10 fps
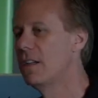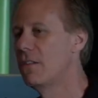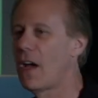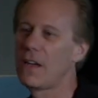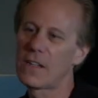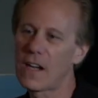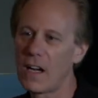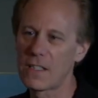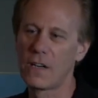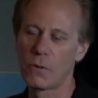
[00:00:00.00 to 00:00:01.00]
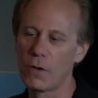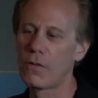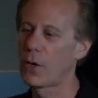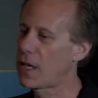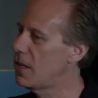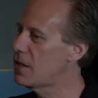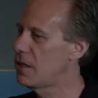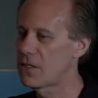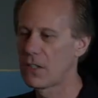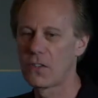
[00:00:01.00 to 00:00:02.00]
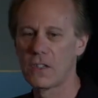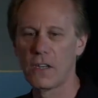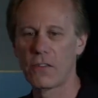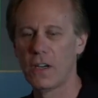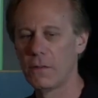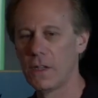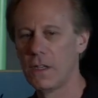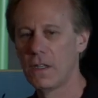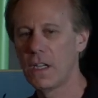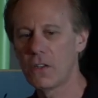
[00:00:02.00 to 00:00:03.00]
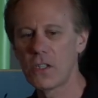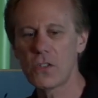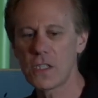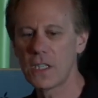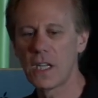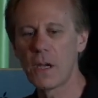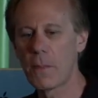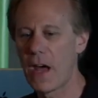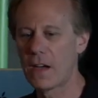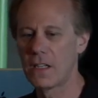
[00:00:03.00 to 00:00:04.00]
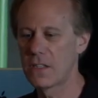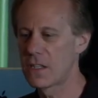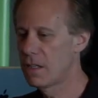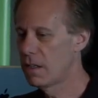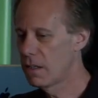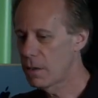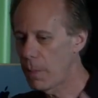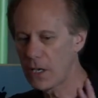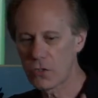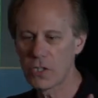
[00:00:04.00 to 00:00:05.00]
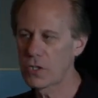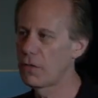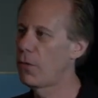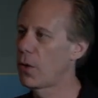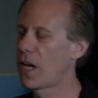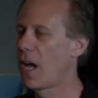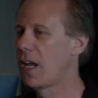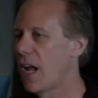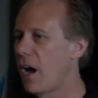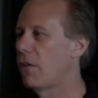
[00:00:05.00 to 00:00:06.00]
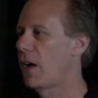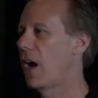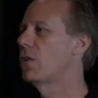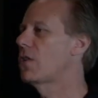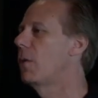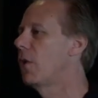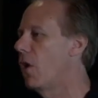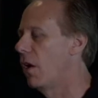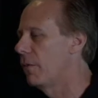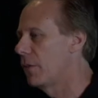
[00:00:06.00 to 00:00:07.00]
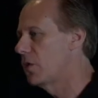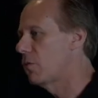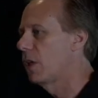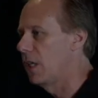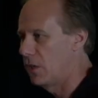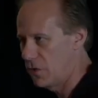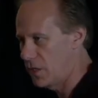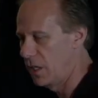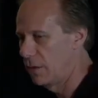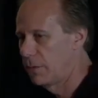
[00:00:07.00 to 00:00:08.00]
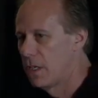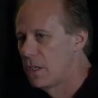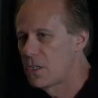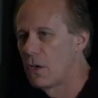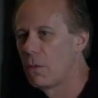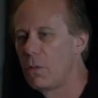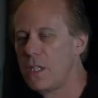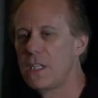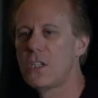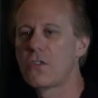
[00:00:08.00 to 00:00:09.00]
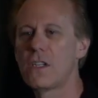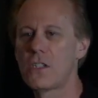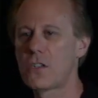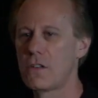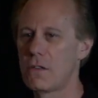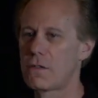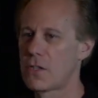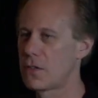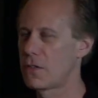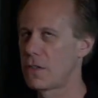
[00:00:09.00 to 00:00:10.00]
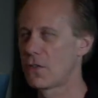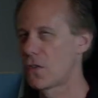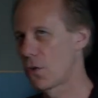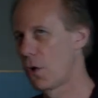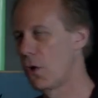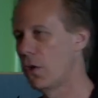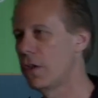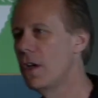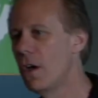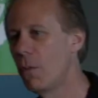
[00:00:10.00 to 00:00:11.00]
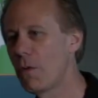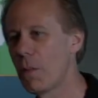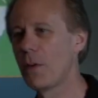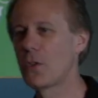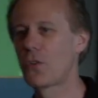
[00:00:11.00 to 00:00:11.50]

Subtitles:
Value of the content in real 4K is a little different. The other interesting thing about it is the penetration of 4K and how it's come along is really interesting. So when we did the transition, so those of us are old, we remember the